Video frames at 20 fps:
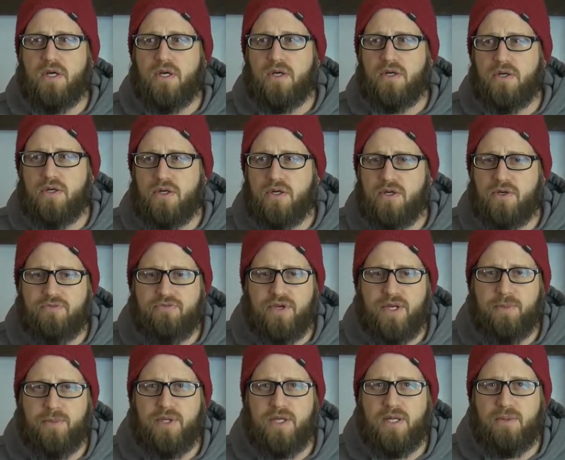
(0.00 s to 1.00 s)
her and her
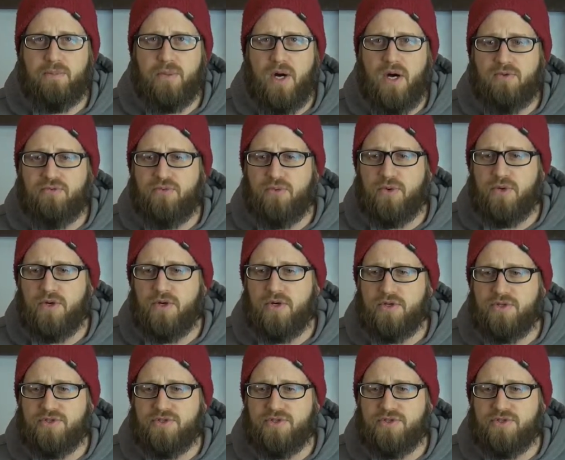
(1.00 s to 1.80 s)
family had bought for her.